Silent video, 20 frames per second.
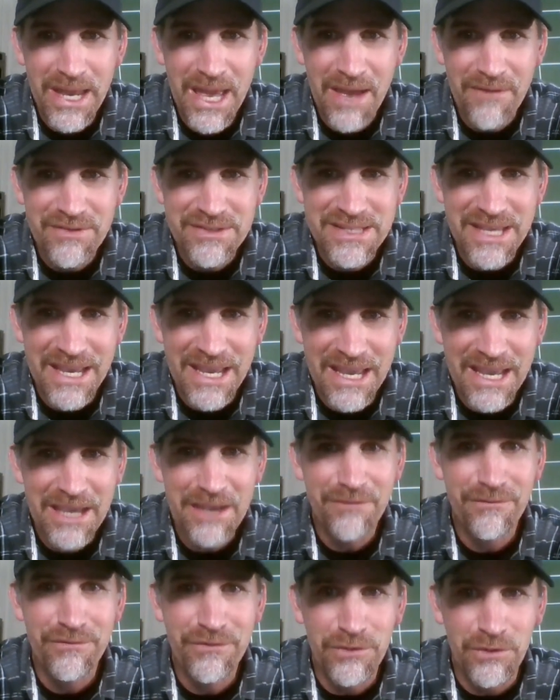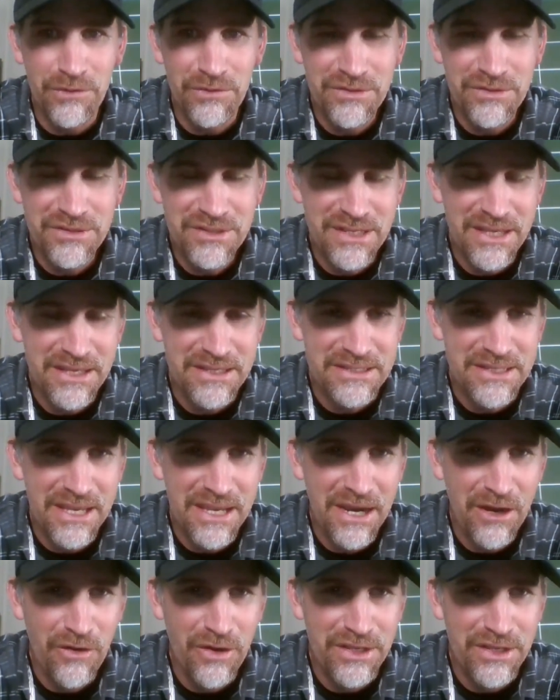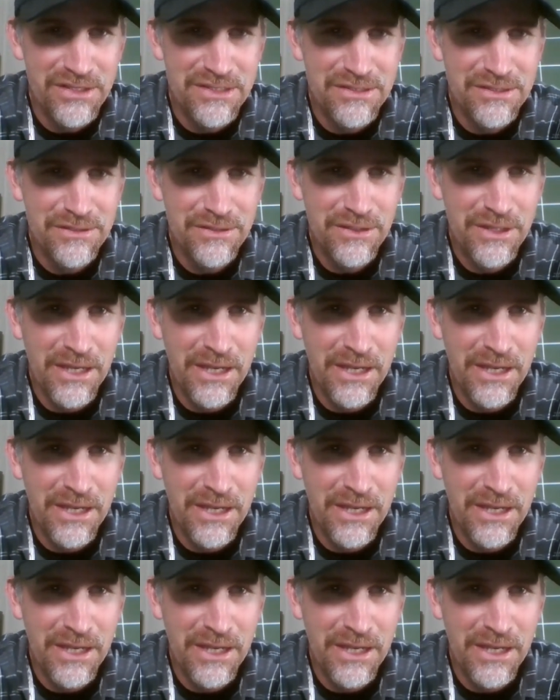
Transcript: to have his handful, says Harris.